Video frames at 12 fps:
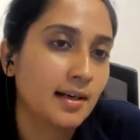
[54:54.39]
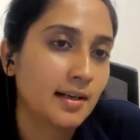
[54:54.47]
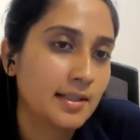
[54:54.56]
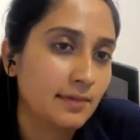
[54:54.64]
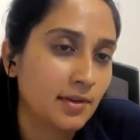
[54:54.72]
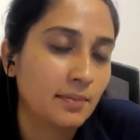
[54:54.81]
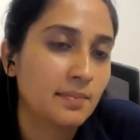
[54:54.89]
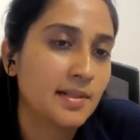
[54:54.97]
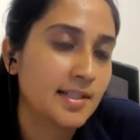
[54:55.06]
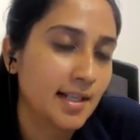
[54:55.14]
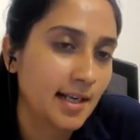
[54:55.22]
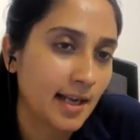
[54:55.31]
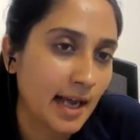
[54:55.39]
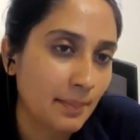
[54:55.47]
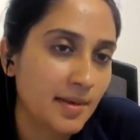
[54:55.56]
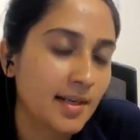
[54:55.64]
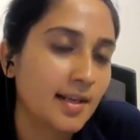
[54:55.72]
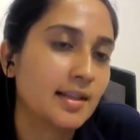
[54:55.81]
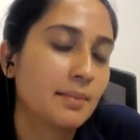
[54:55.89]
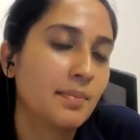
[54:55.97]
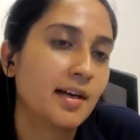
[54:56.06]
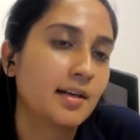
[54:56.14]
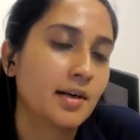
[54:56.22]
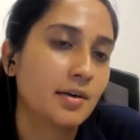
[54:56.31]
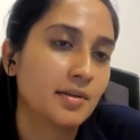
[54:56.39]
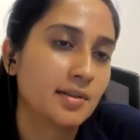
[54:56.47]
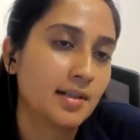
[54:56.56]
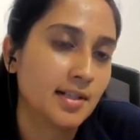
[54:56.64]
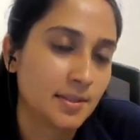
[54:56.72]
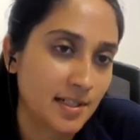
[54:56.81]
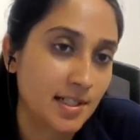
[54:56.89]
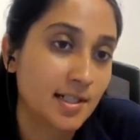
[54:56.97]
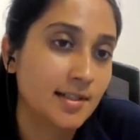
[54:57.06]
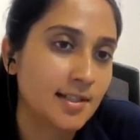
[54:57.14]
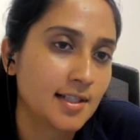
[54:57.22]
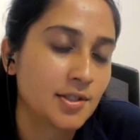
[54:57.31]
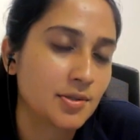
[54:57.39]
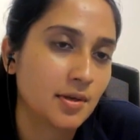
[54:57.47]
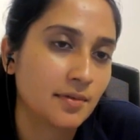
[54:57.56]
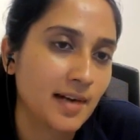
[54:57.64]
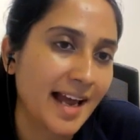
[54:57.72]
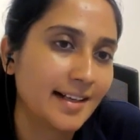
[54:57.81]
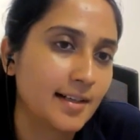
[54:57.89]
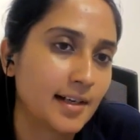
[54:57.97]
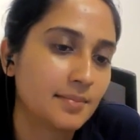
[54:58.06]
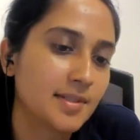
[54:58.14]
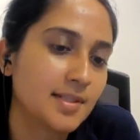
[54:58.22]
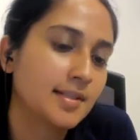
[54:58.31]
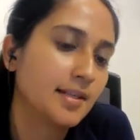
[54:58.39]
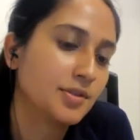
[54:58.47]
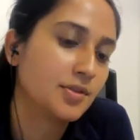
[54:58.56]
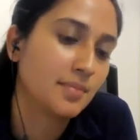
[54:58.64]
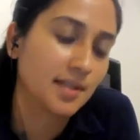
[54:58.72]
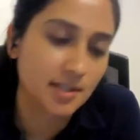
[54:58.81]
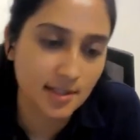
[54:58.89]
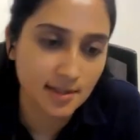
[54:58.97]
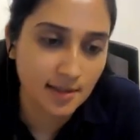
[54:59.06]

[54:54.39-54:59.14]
developments that are happening in the background, especially this issue of land grabs that you mentioned.